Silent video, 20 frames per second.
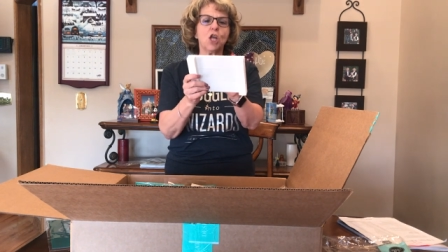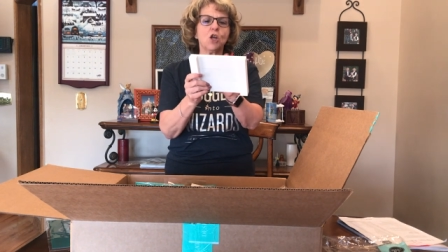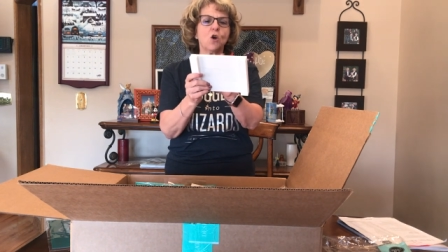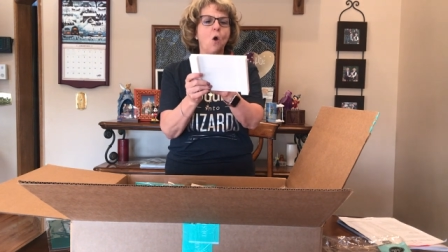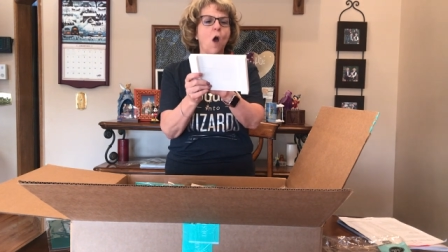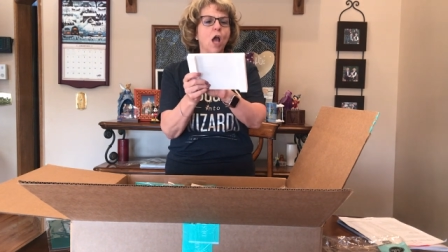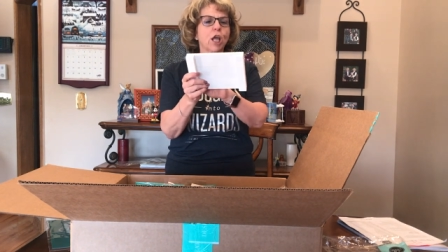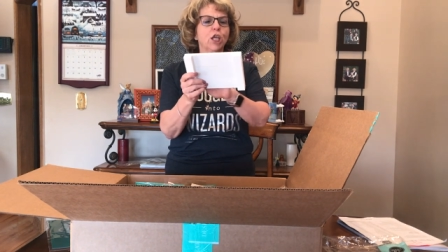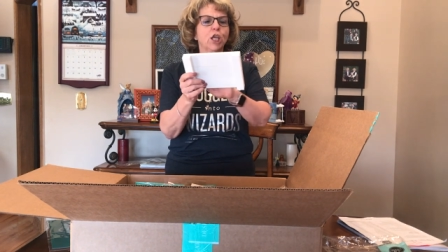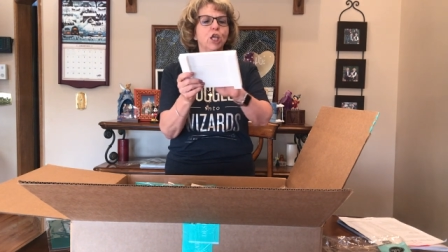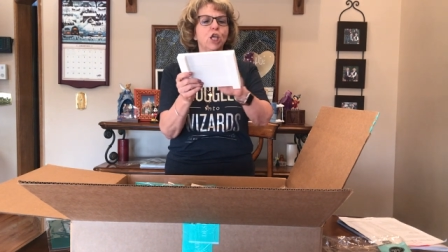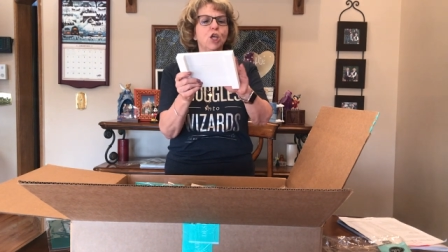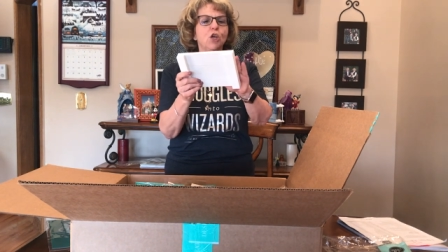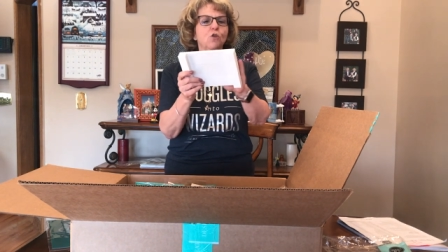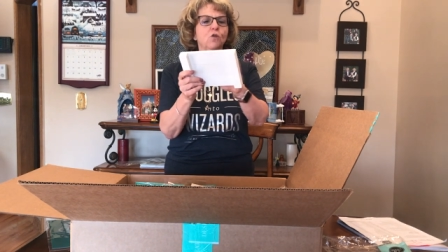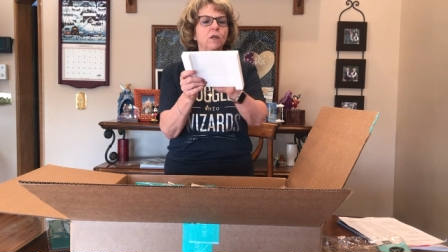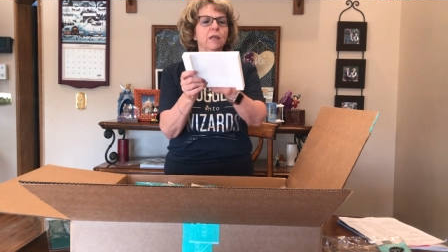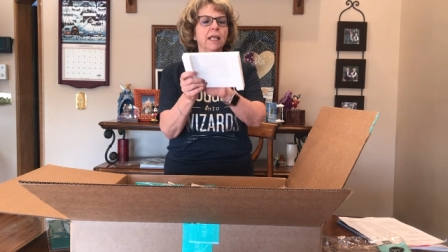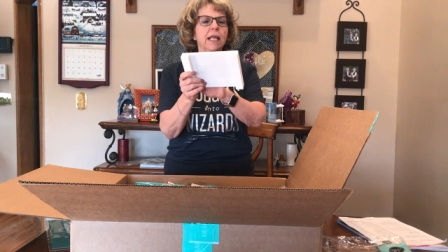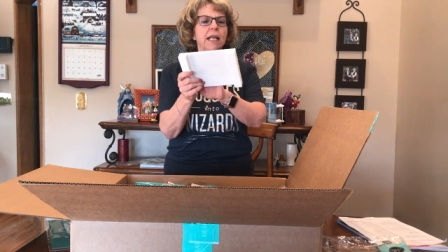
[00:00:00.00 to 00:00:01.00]
you know a
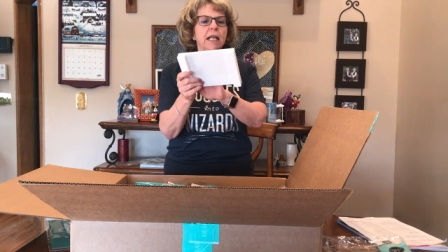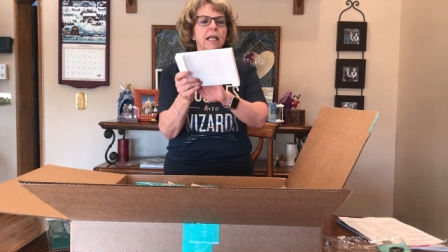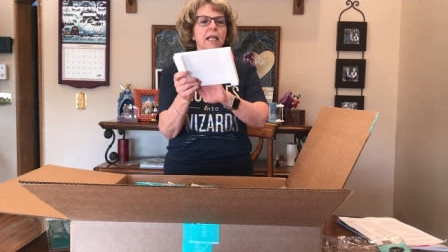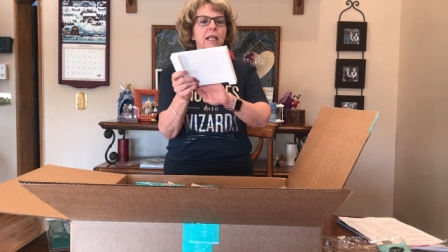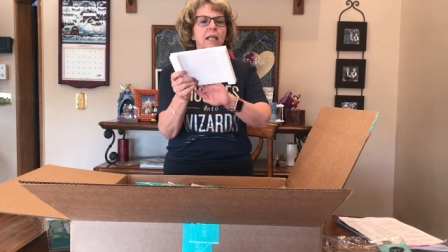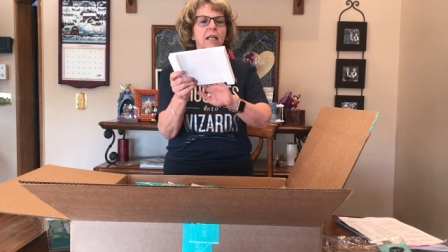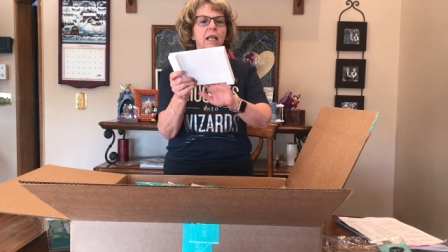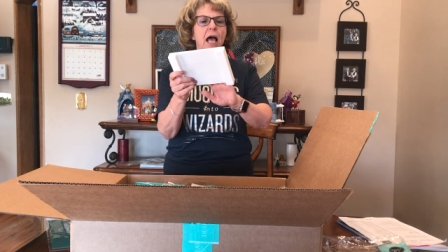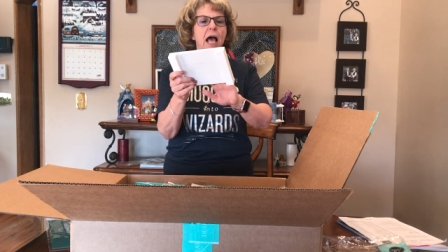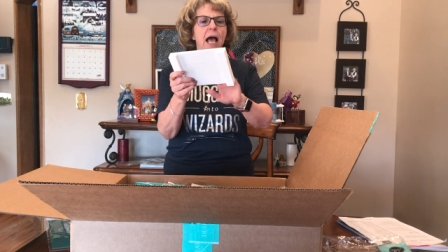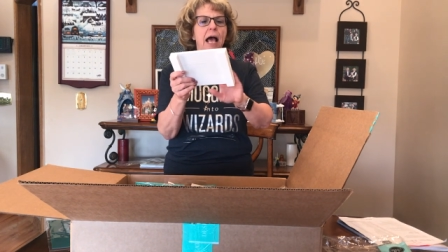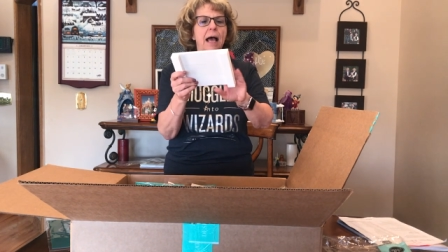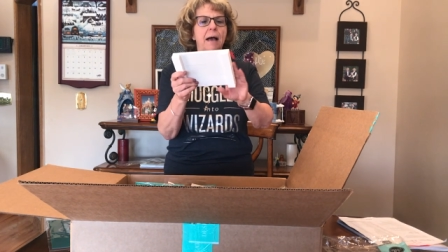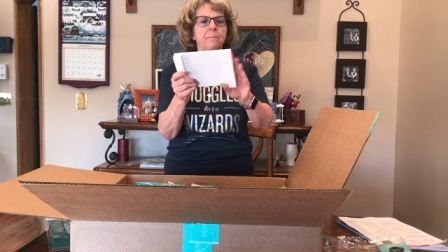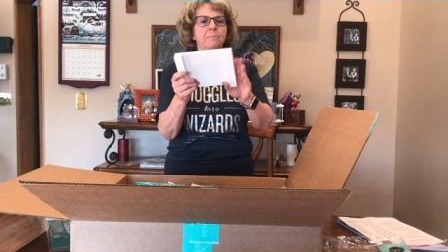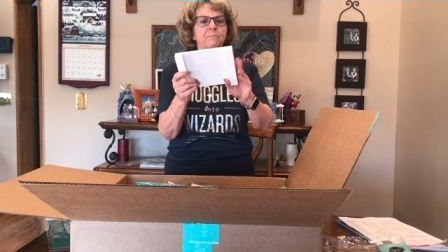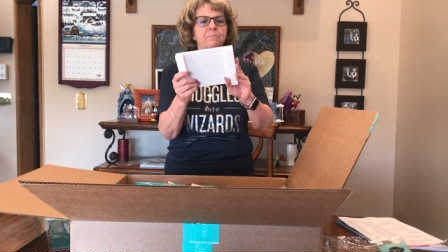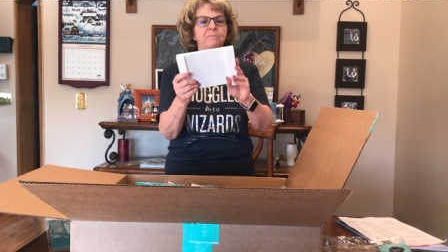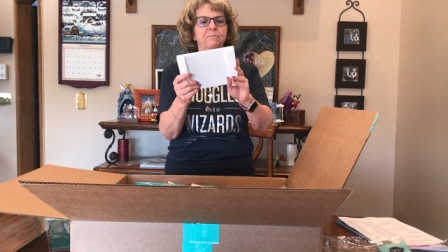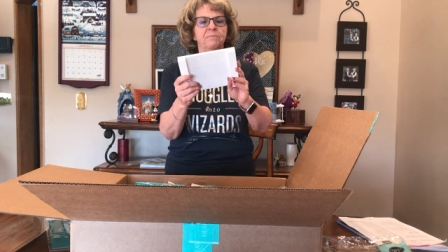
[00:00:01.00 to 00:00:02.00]
cute little
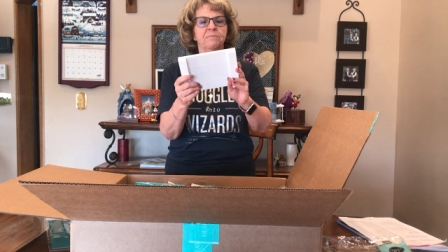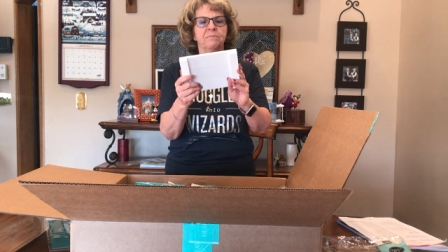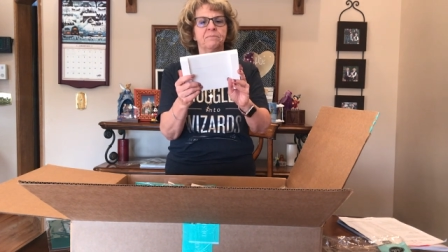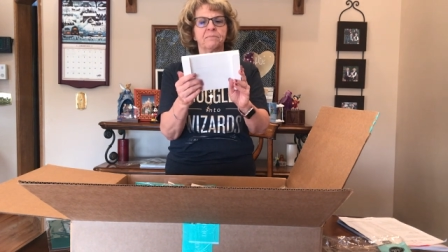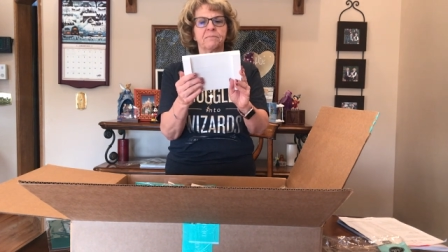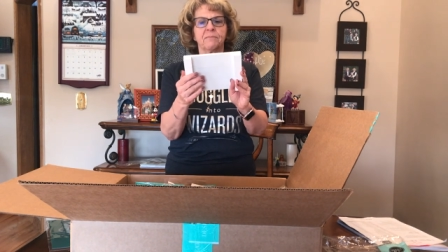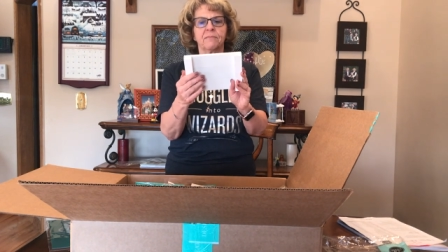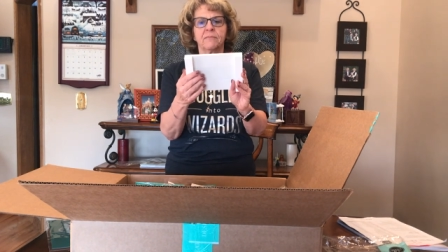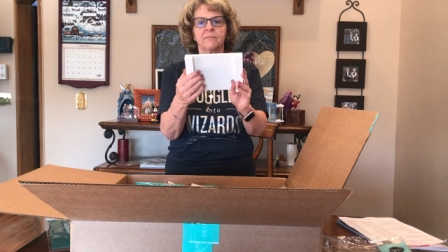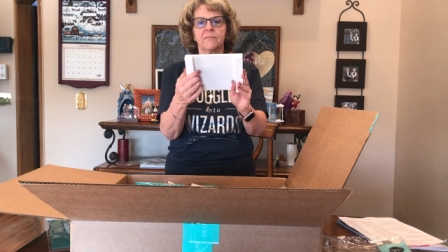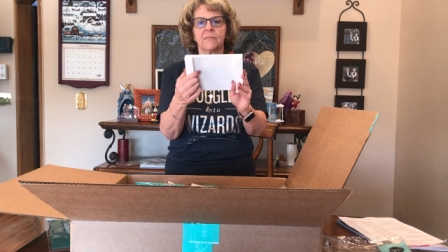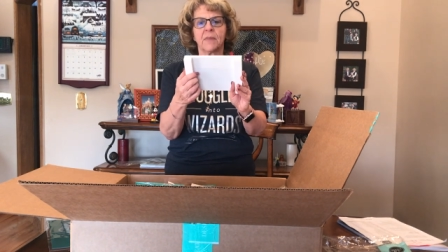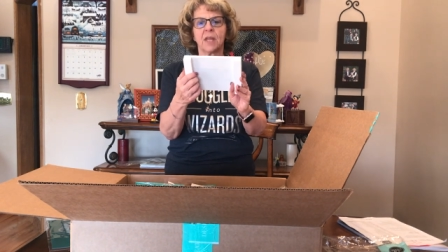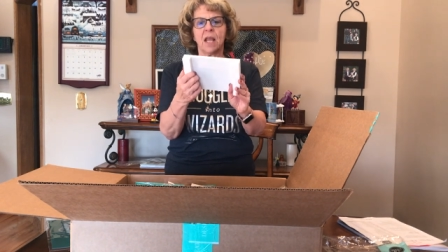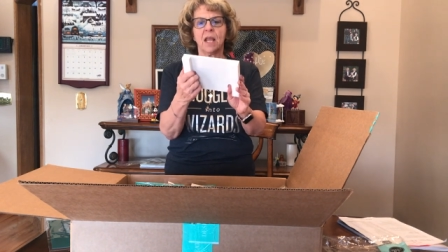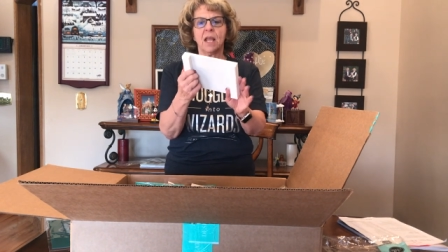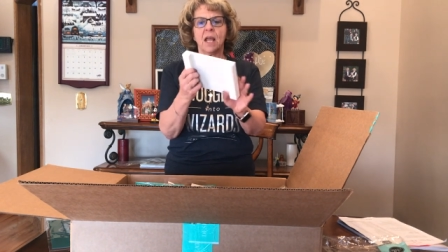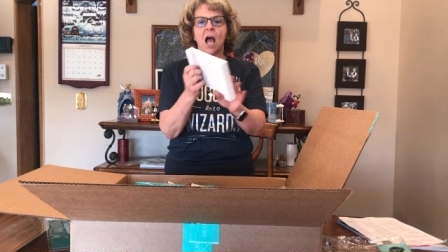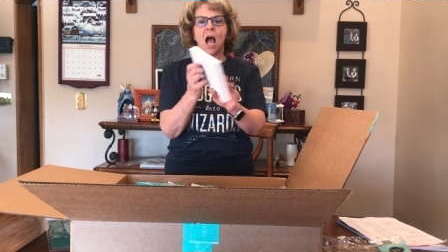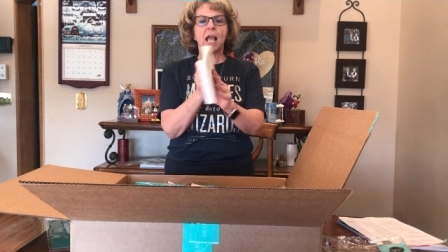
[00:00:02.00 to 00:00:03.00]
um
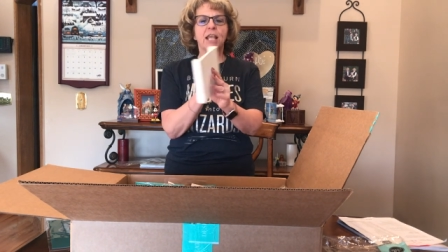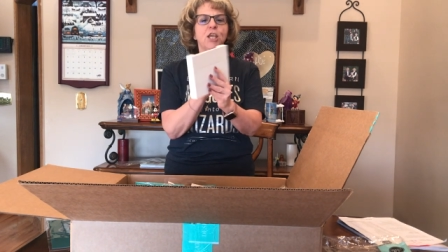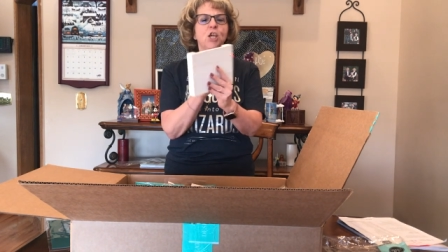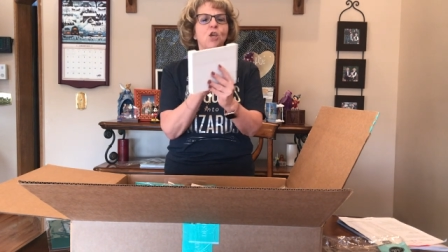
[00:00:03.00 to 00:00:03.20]
a